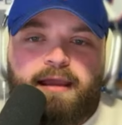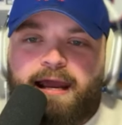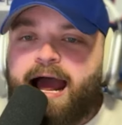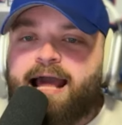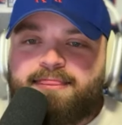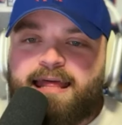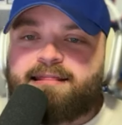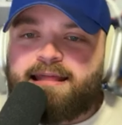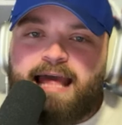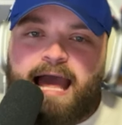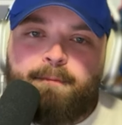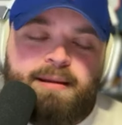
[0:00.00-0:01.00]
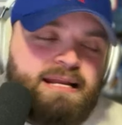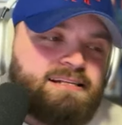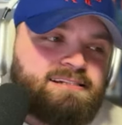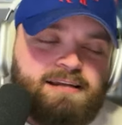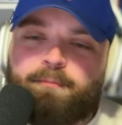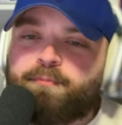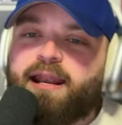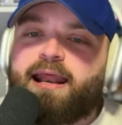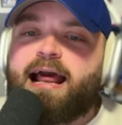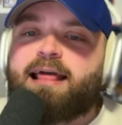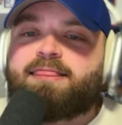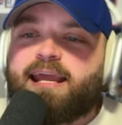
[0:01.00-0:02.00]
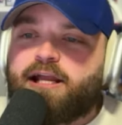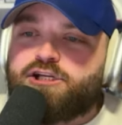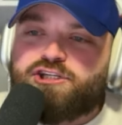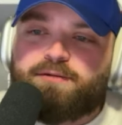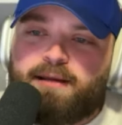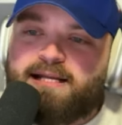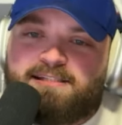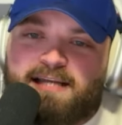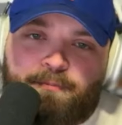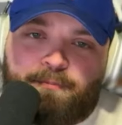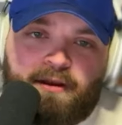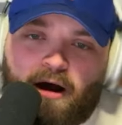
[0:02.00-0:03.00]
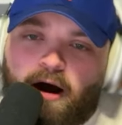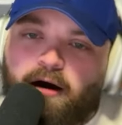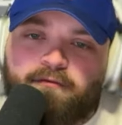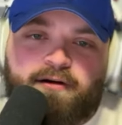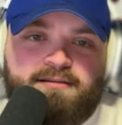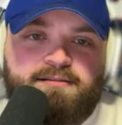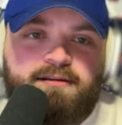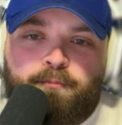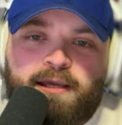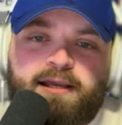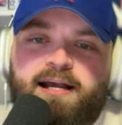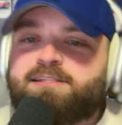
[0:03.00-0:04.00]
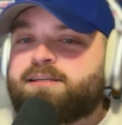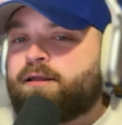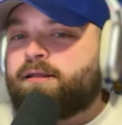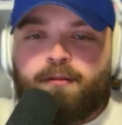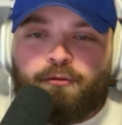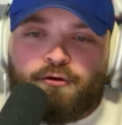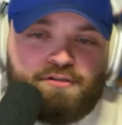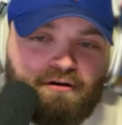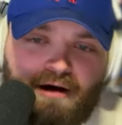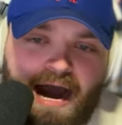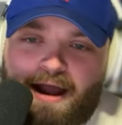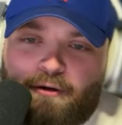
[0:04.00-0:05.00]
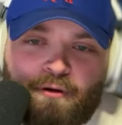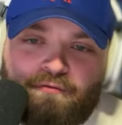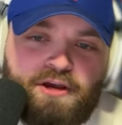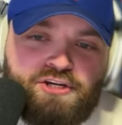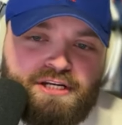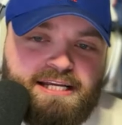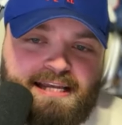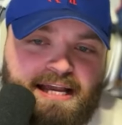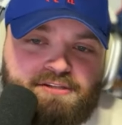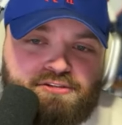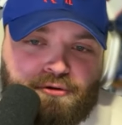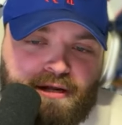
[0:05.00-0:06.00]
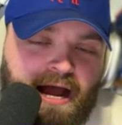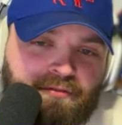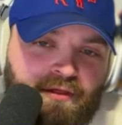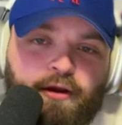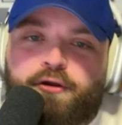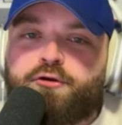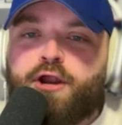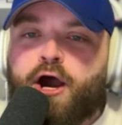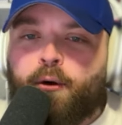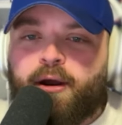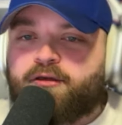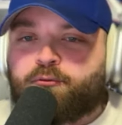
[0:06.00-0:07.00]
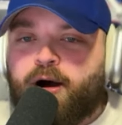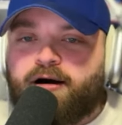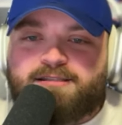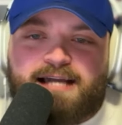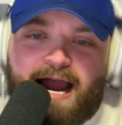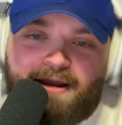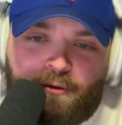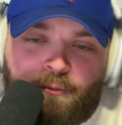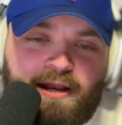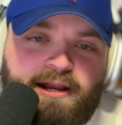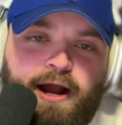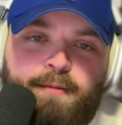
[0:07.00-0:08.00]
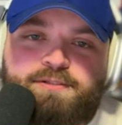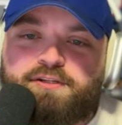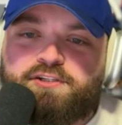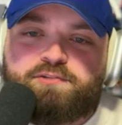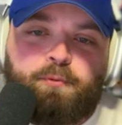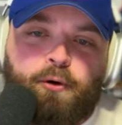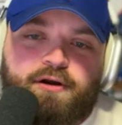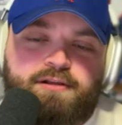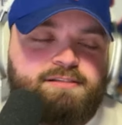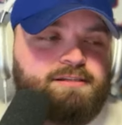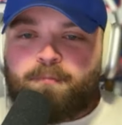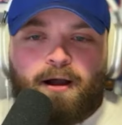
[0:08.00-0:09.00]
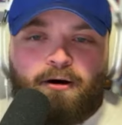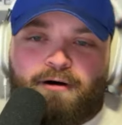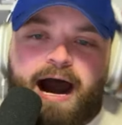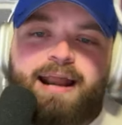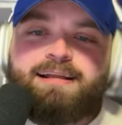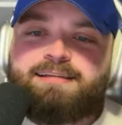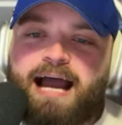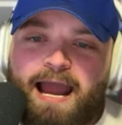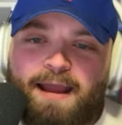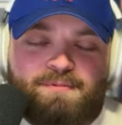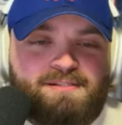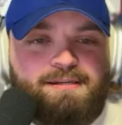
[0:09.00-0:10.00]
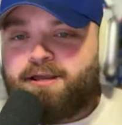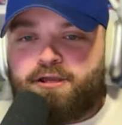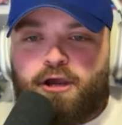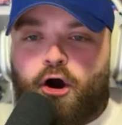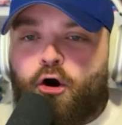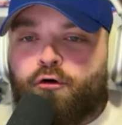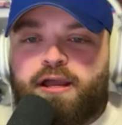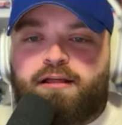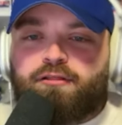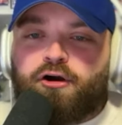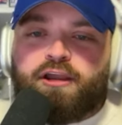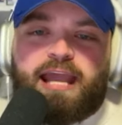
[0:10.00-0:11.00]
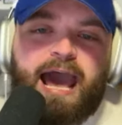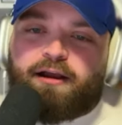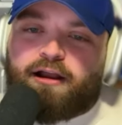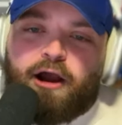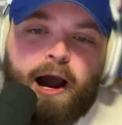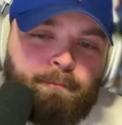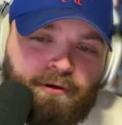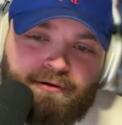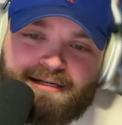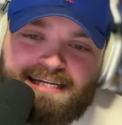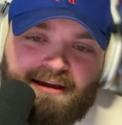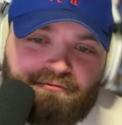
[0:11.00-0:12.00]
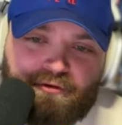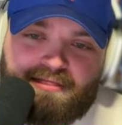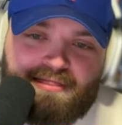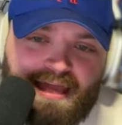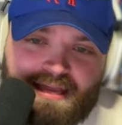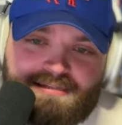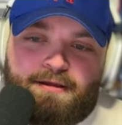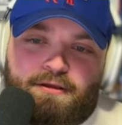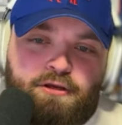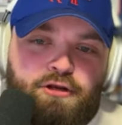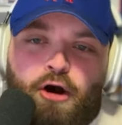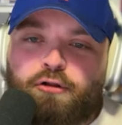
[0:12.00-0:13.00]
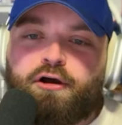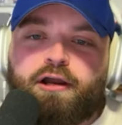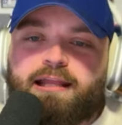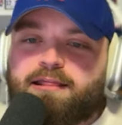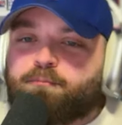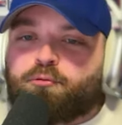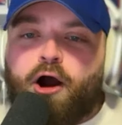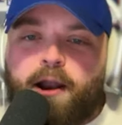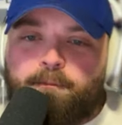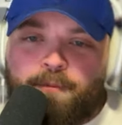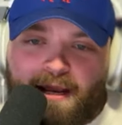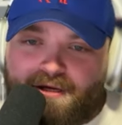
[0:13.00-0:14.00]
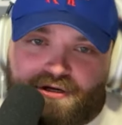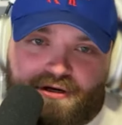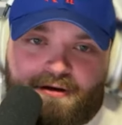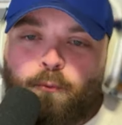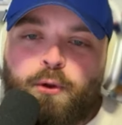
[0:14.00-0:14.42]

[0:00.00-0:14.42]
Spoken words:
And I think that that means something, and I think it should mean something to all of us, because there's a lot of revisionist history out there. You know it as well as I do. When it comes to sports, a lot of times you only look at a couple of different things. You don't look at the broad picture.